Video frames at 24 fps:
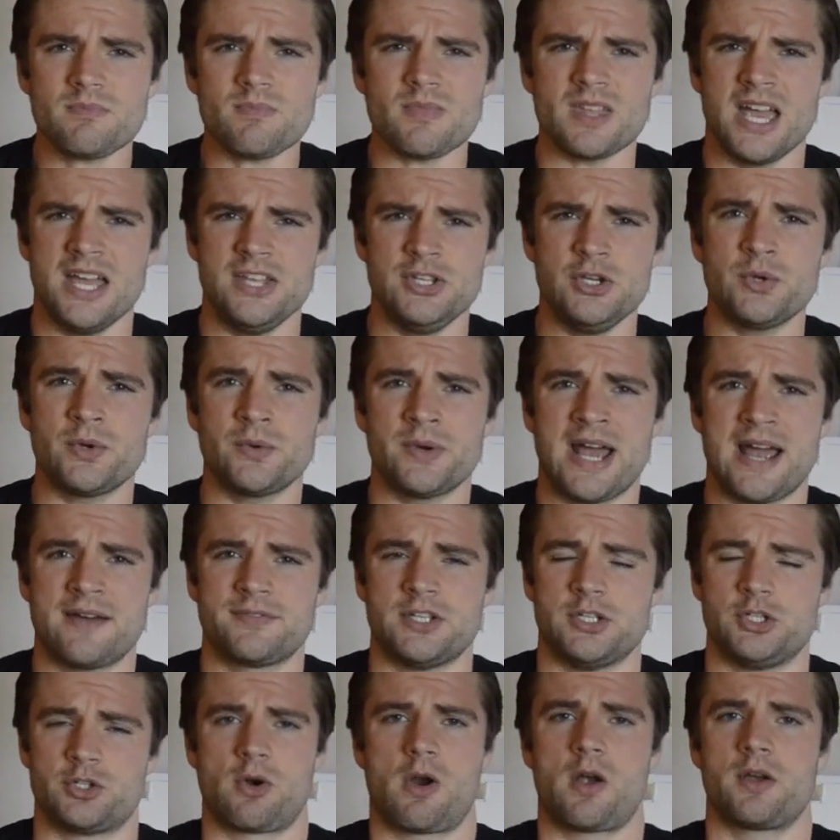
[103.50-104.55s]
And you don't have
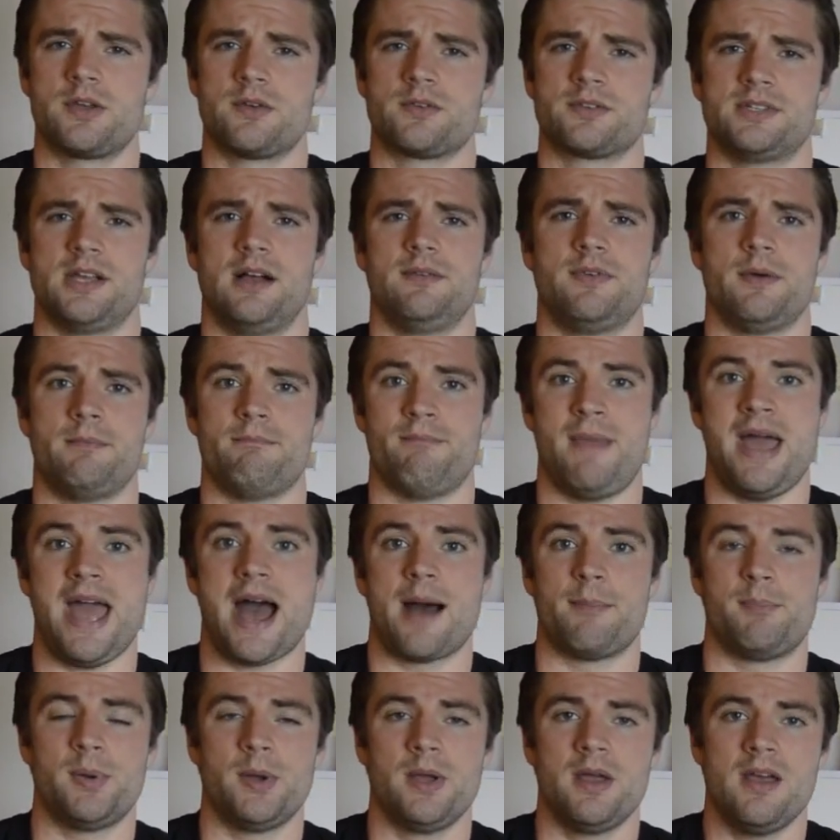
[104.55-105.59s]
to draw yourself a
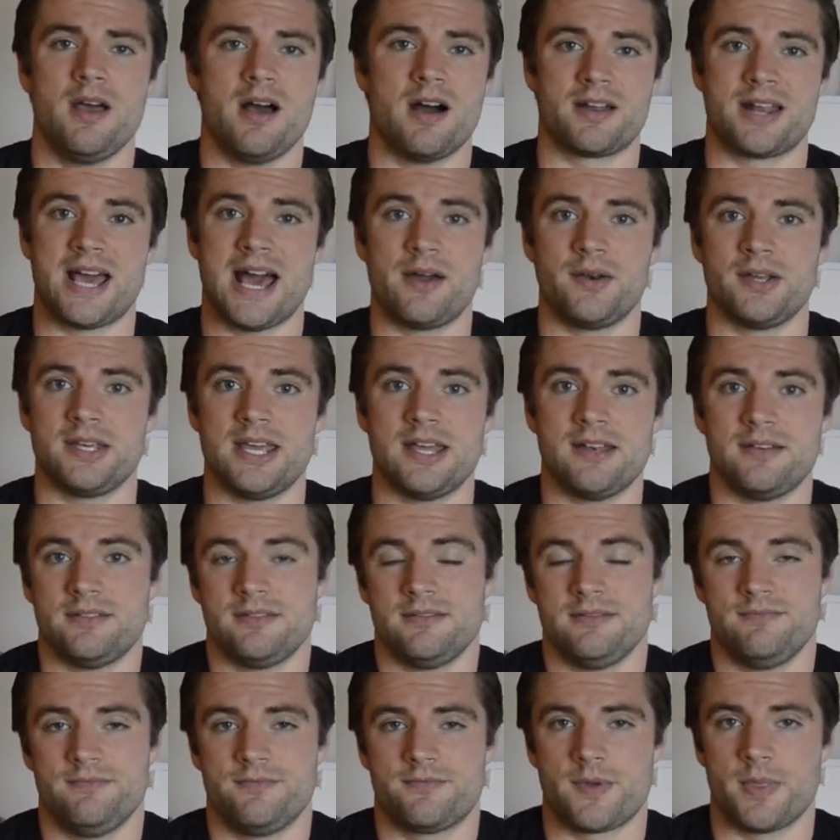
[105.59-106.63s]
map on how to get
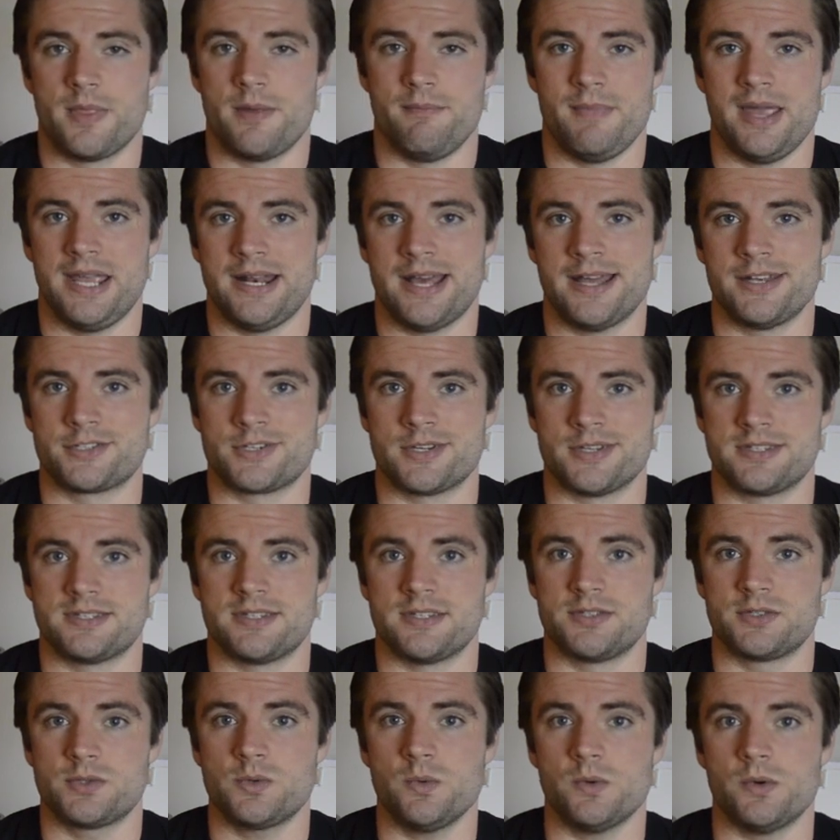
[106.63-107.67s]
from the main entrance to
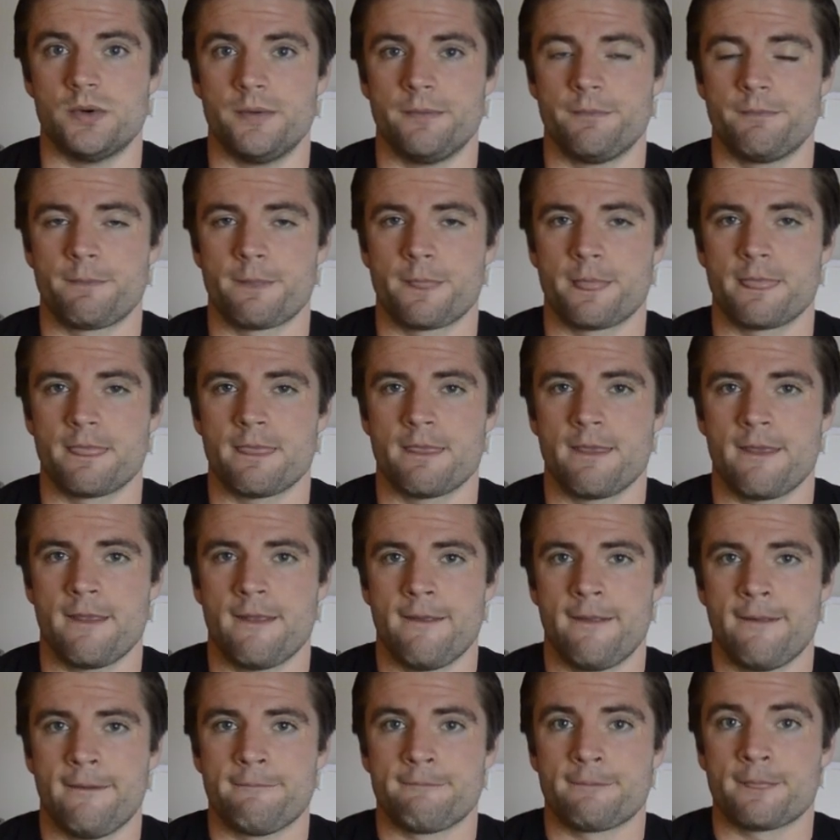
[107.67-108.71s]
school.
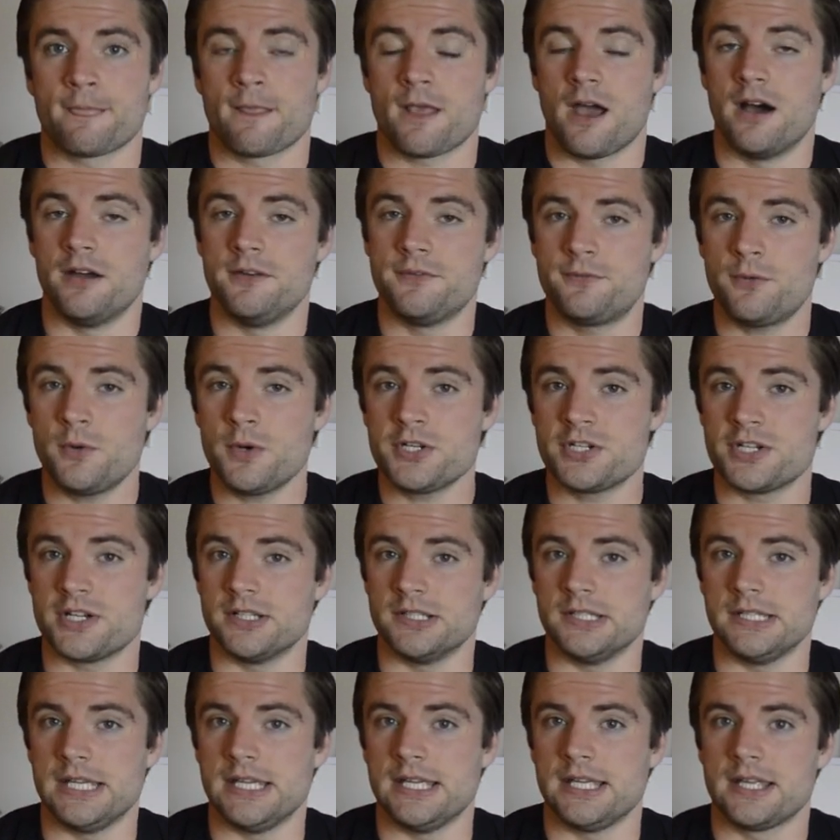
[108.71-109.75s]

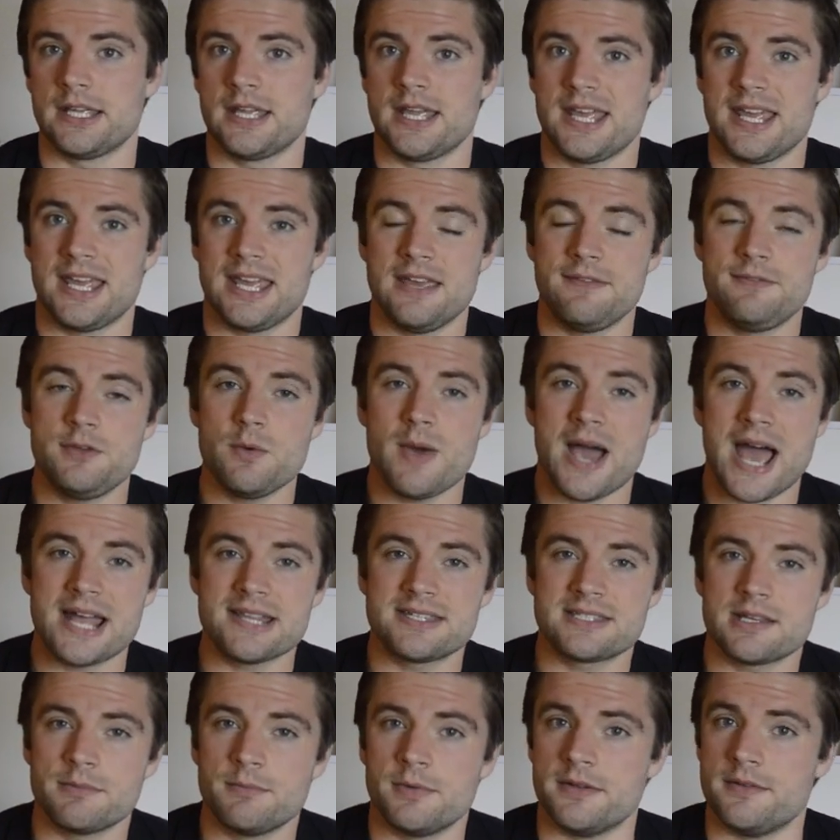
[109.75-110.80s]
Unfortunately, if you had
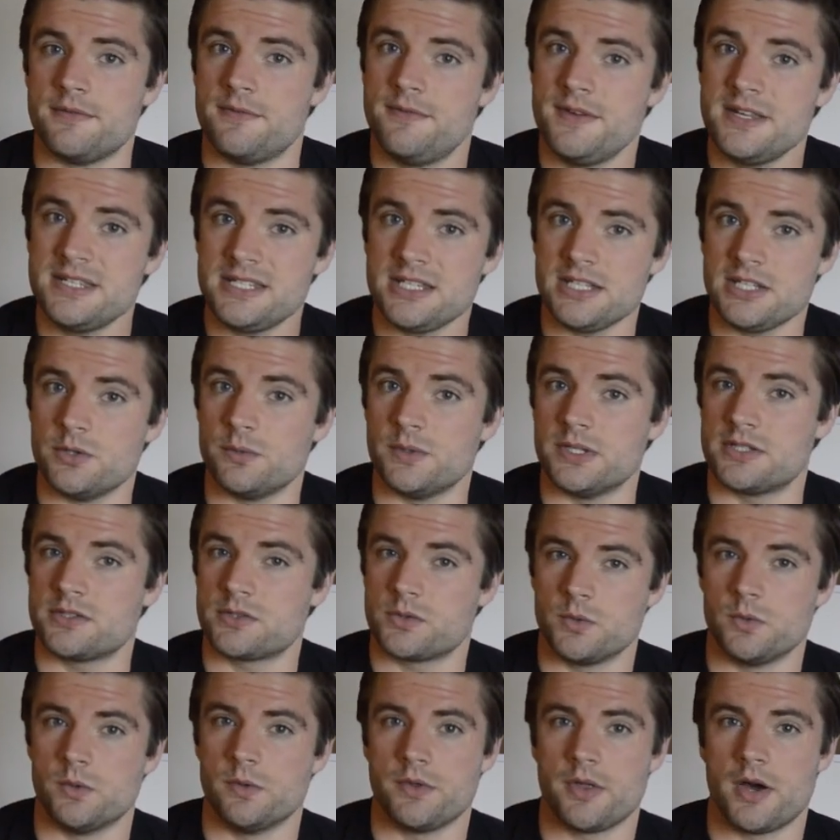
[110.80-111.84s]
someone visit you at
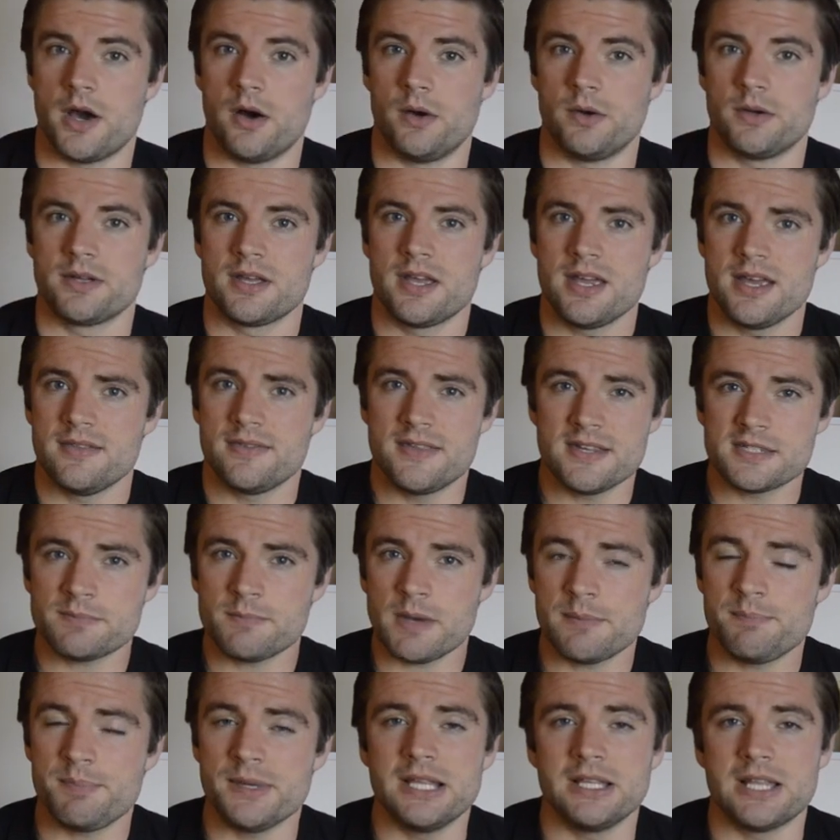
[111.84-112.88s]
school though, this
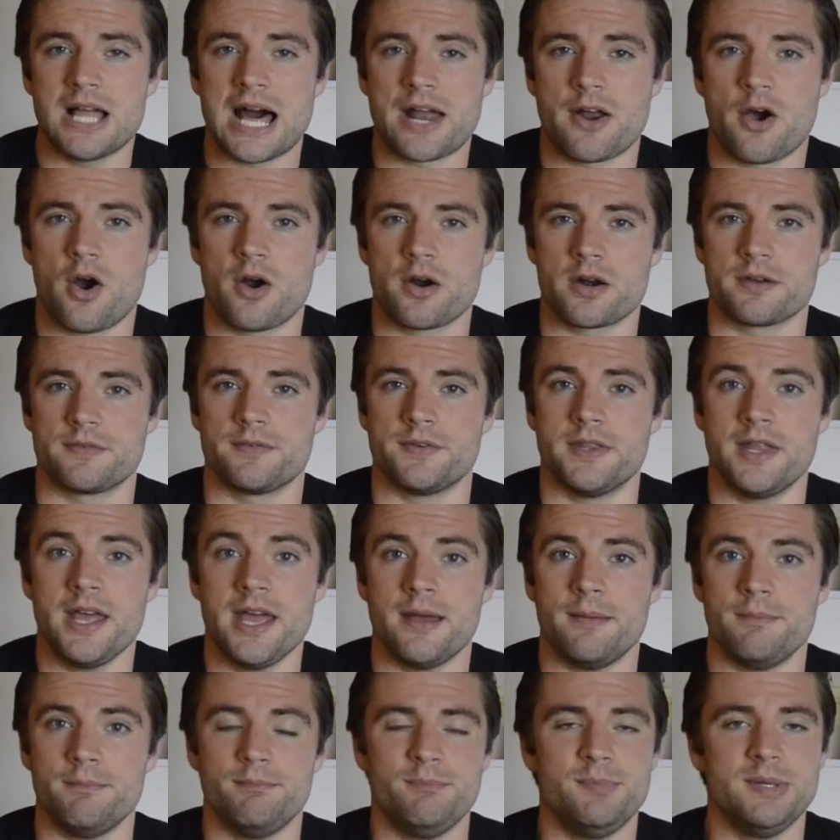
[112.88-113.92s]
might be a lot harder for
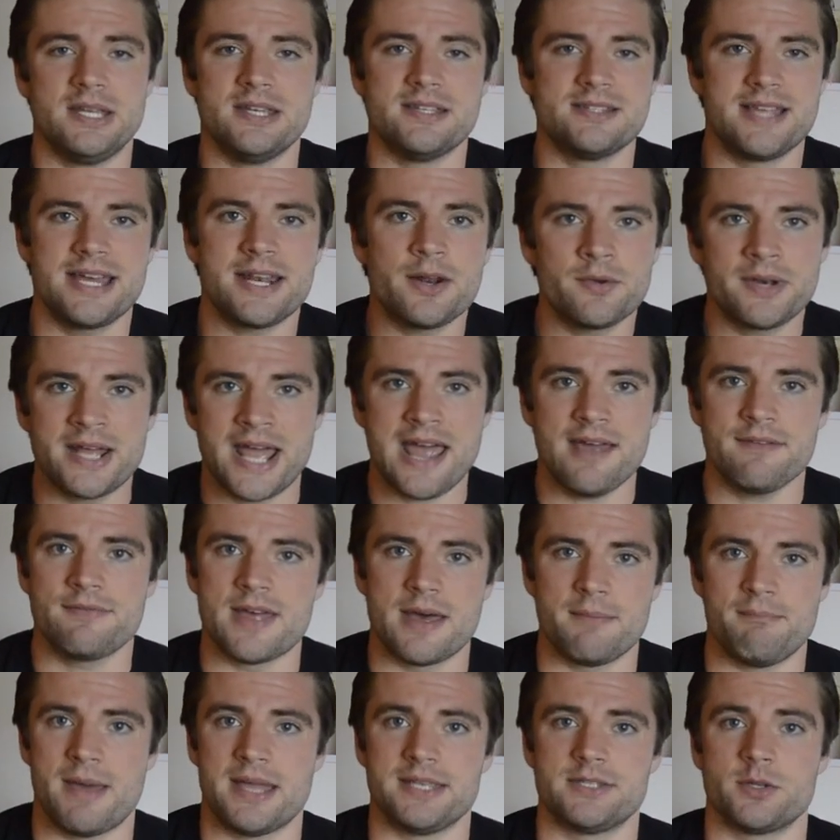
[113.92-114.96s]
them because they don't have
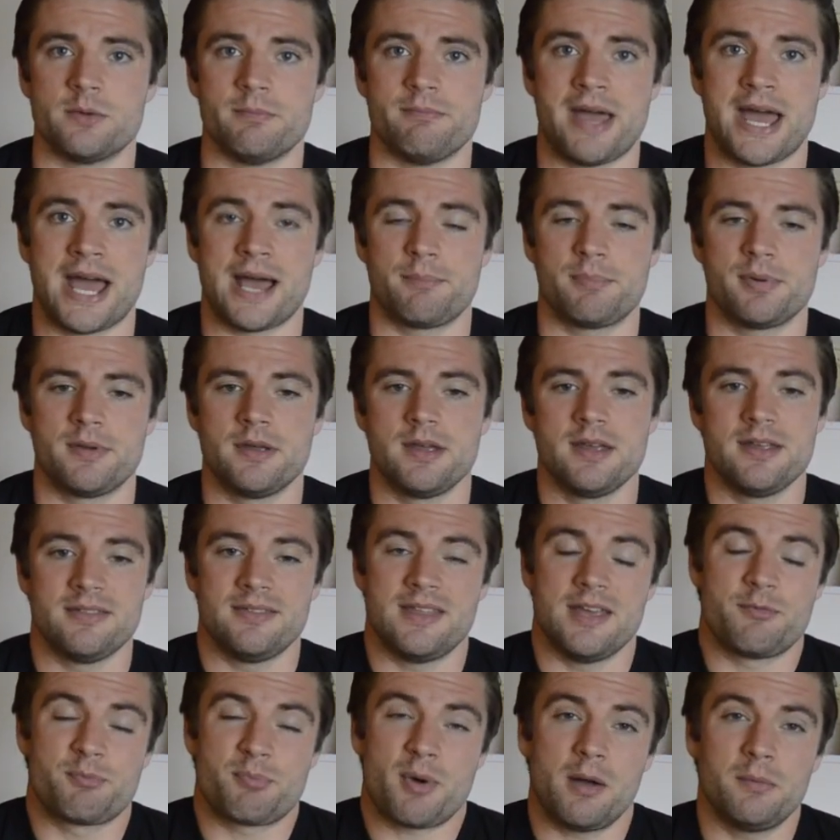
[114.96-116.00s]
that mental map.
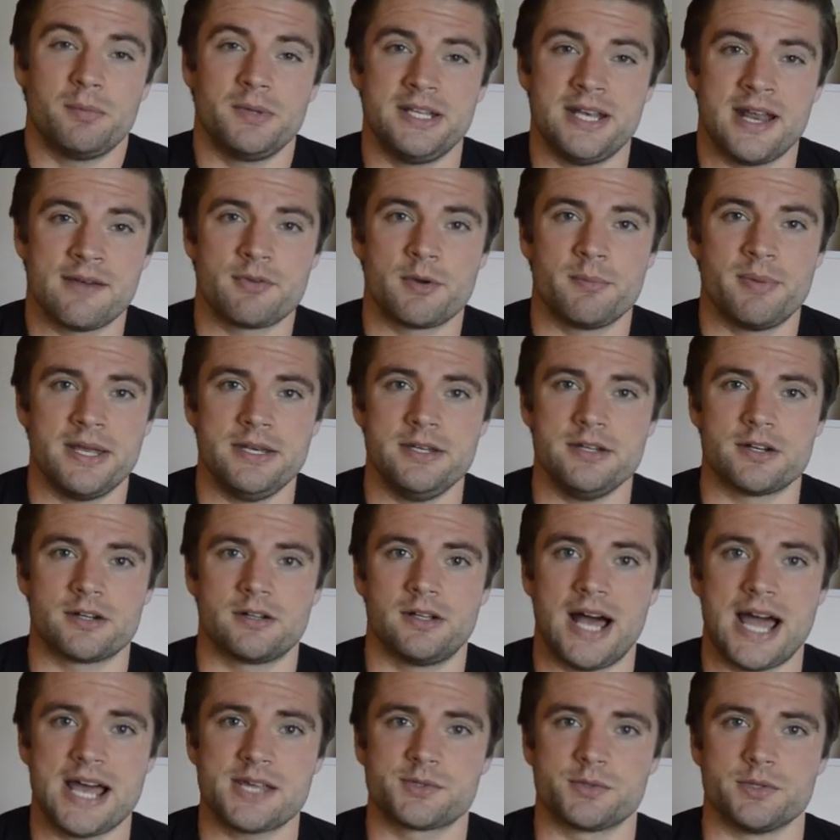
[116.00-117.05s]
They've probably never been to your
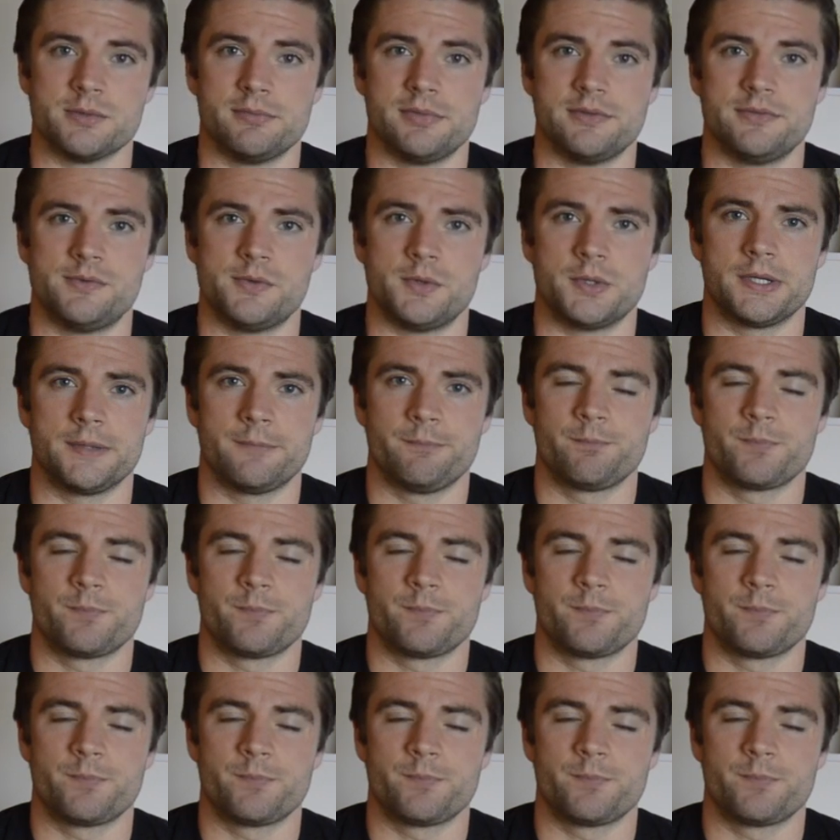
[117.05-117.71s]
classroom before.